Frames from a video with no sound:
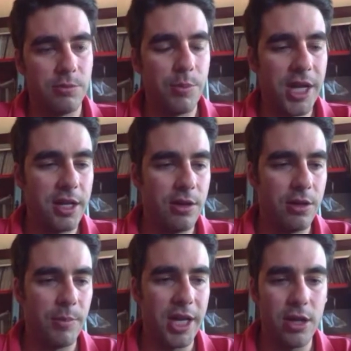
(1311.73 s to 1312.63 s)

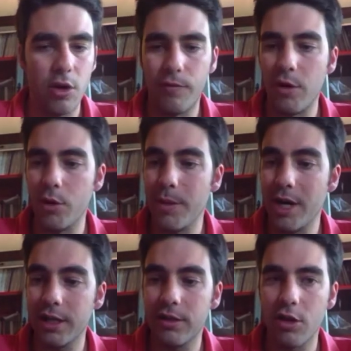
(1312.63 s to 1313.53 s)
Many of our
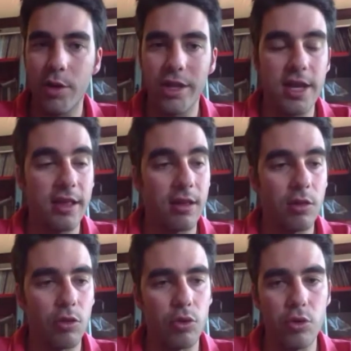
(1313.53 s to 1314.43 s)
markets already ask
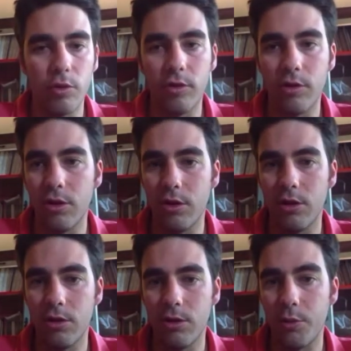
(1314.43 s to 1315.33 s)
us to use
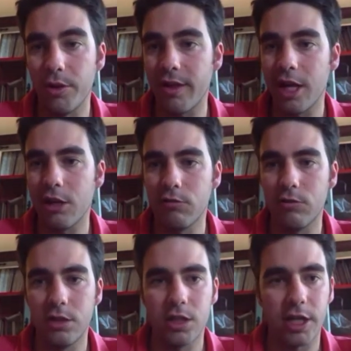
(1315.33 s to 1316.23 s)
recycled
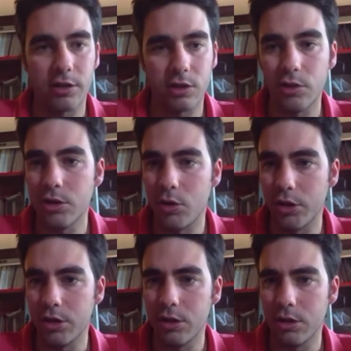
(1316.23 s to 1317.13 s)
carton
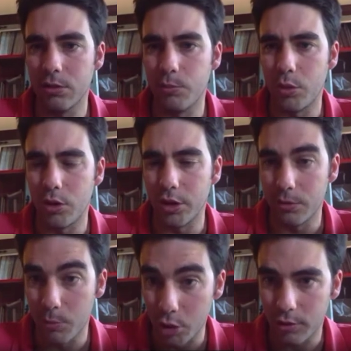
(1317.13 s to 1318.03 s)
on
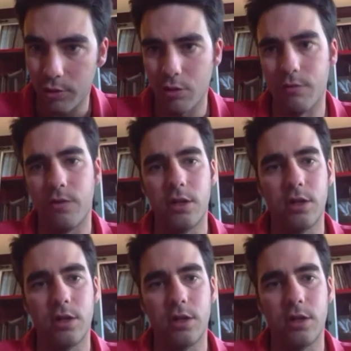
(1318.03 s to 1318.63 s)
the box of